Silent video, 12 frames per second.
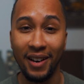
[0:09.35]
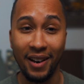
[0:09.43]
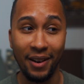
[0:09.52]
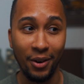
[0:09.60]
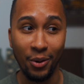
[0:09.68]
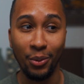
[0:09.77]

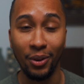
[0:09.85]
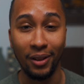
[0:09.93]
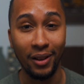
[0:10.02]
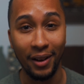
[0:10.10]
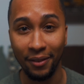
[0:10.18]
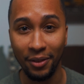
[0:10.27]
I own a
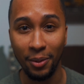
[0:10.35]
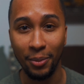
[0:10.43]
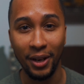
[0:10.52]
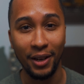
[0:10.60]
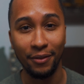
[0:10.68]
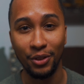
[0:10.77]
lot of them.
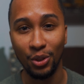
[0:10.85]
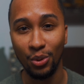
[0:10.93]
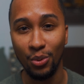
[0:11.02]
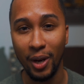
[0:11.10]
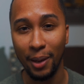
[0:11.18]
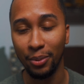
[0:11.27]
I have
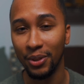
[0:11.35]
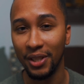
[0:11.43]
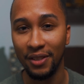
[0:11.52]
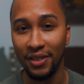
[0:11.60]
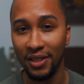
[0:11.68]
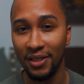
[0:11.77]
2 Apple
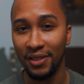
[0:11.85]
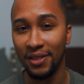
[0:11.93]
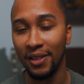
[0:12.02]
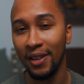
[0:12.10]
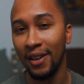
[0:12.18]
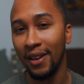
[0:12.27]
TVs.